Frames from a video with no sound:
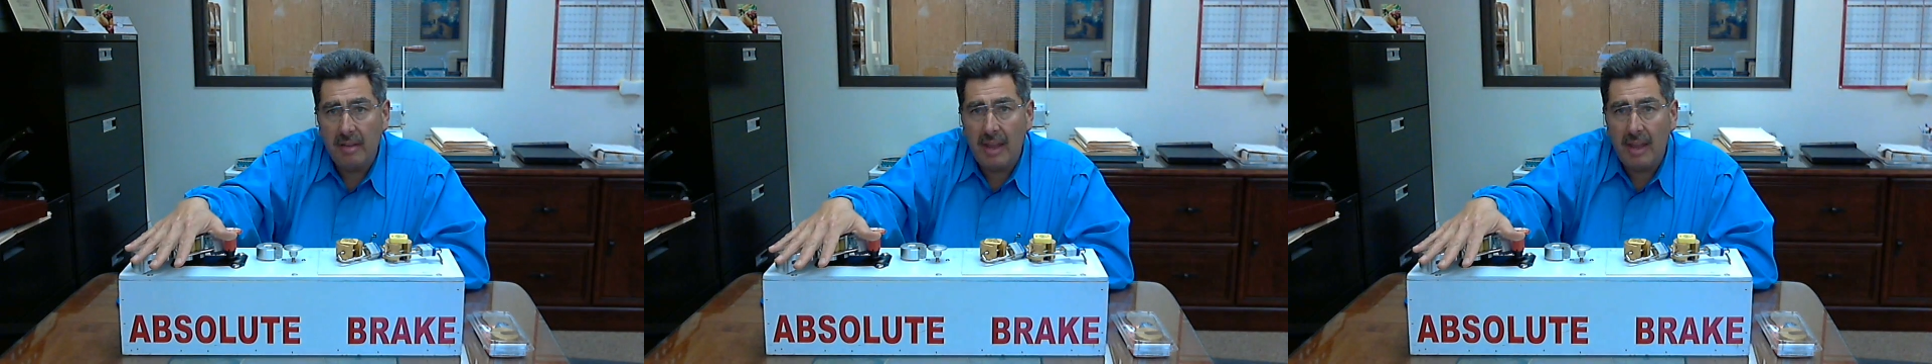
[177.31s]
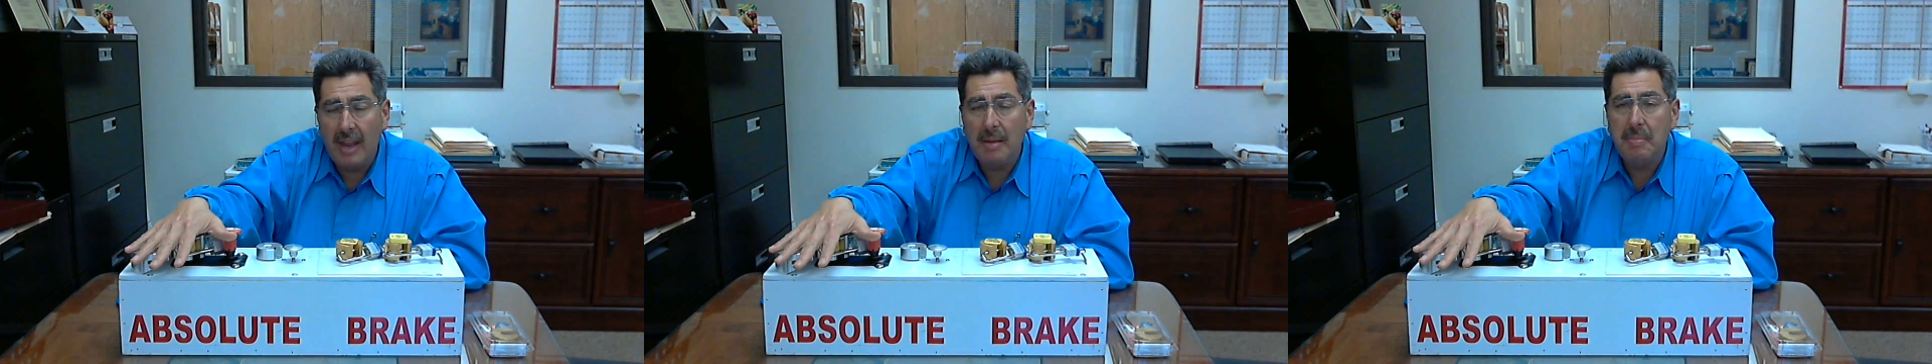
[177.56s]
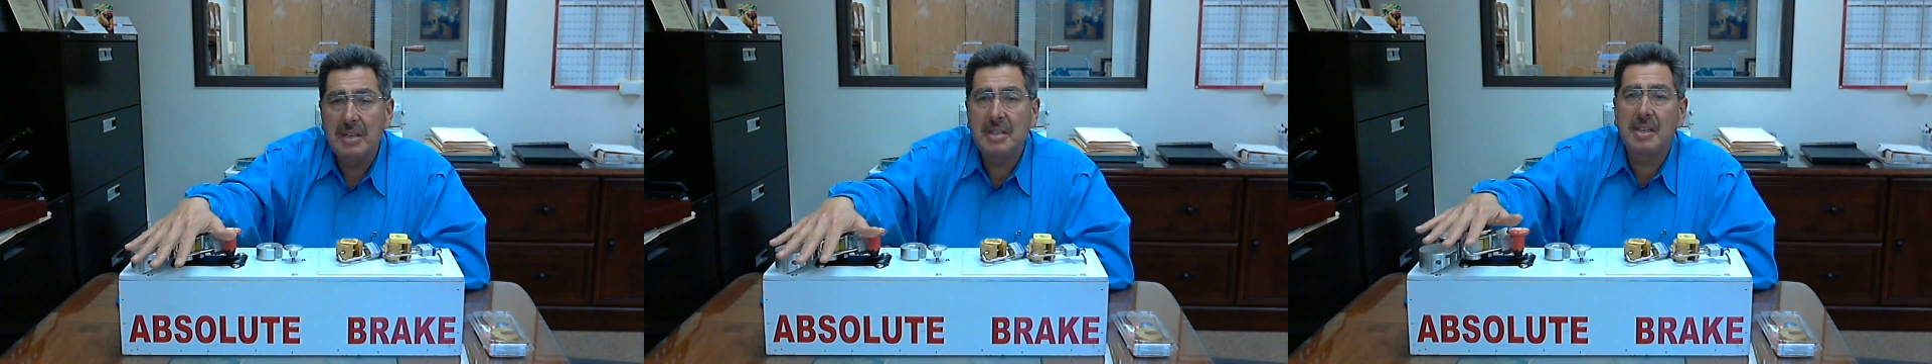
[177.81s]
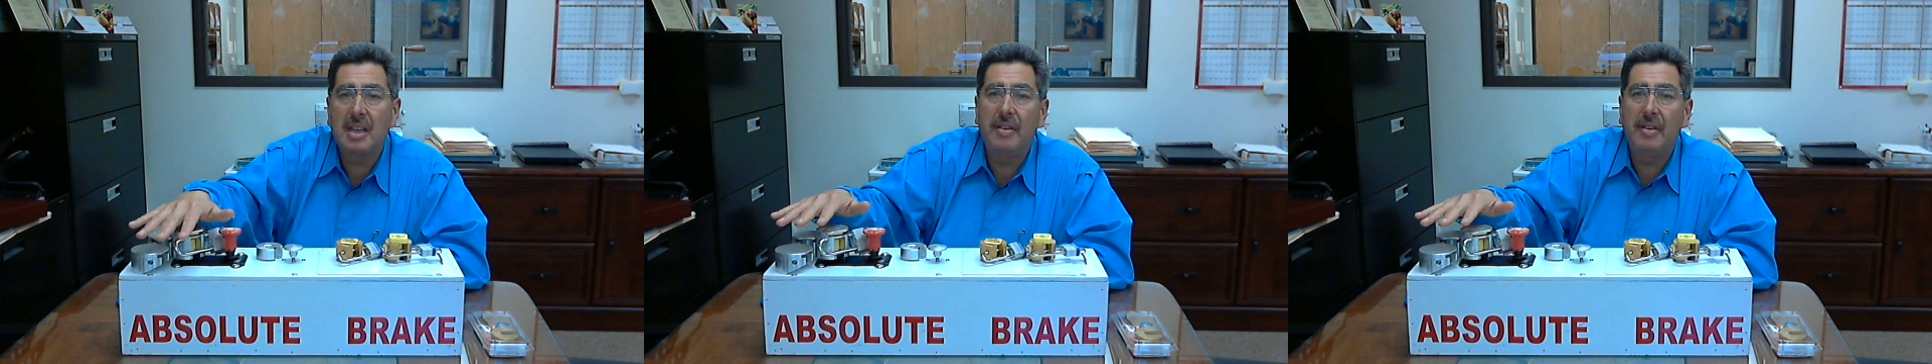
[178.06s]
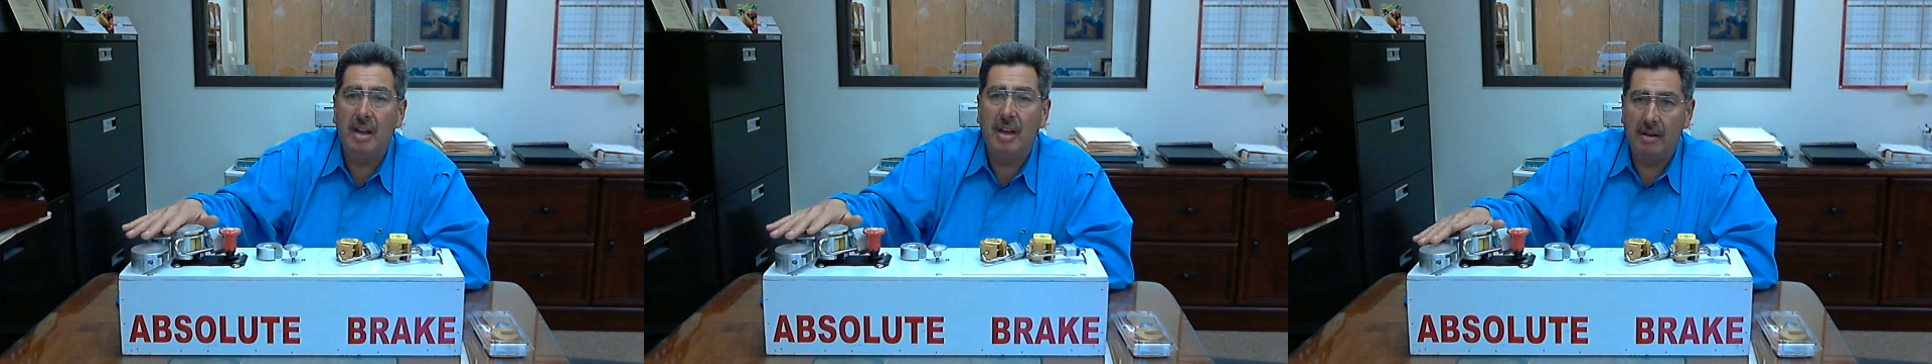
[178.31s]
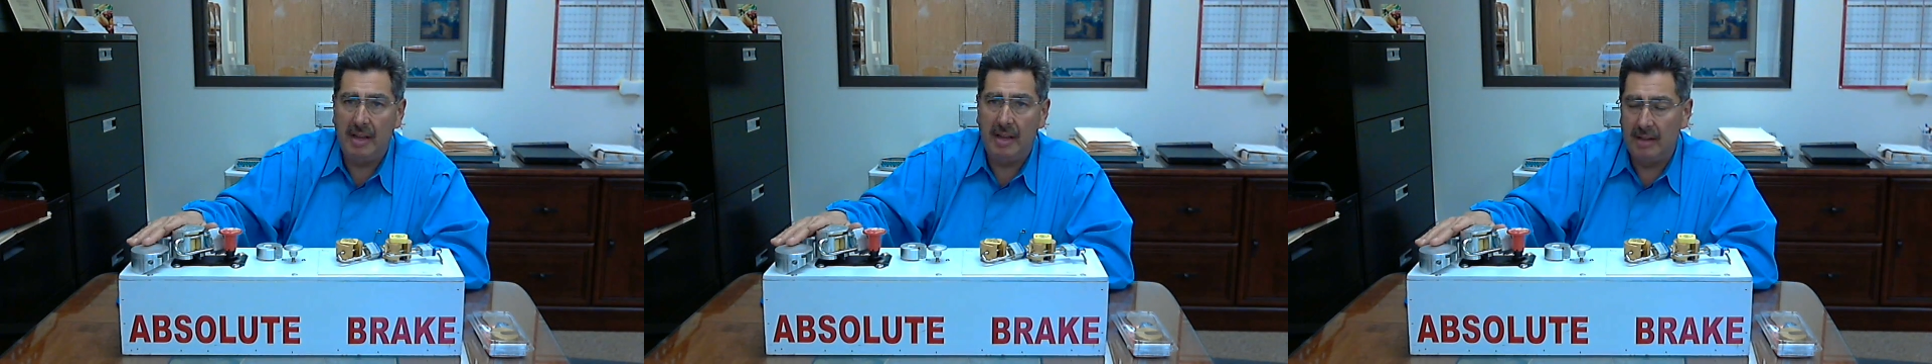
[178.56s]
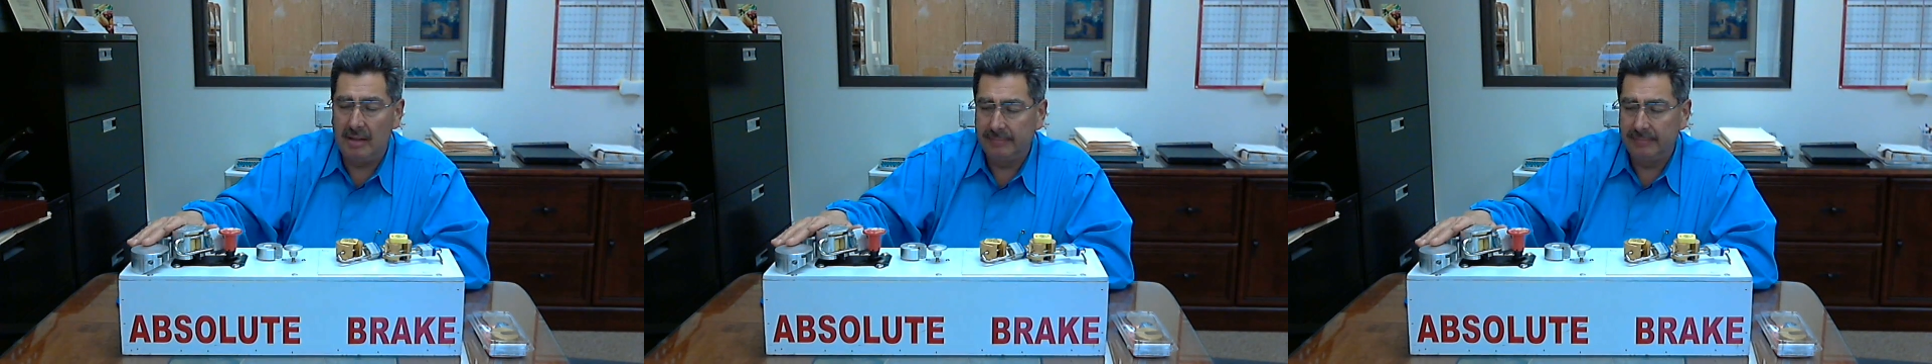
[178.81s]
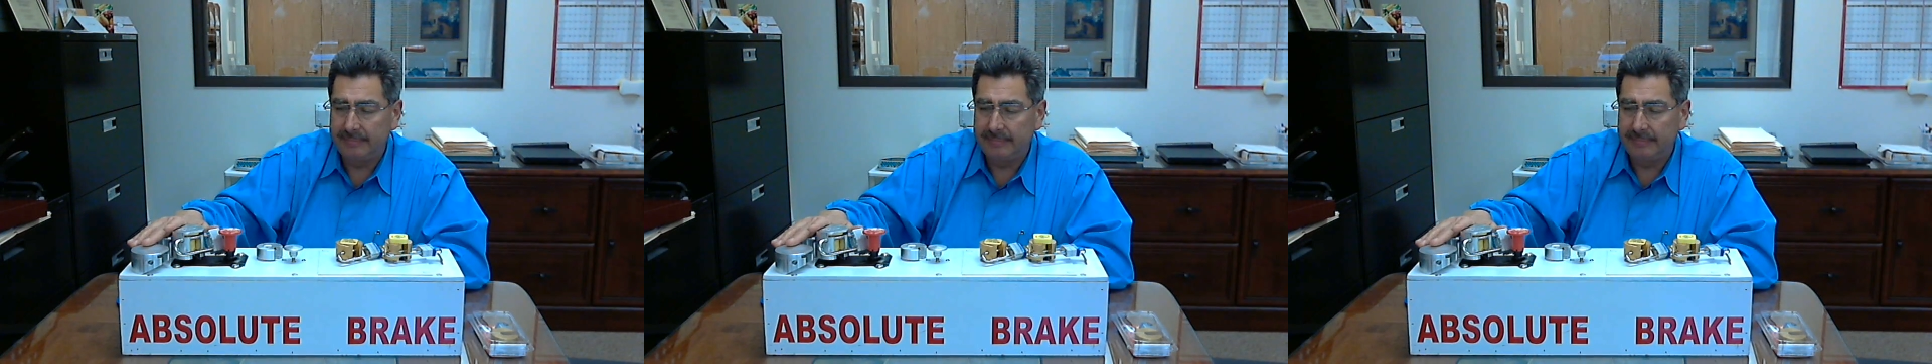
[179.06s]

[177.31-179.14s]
and AB700L.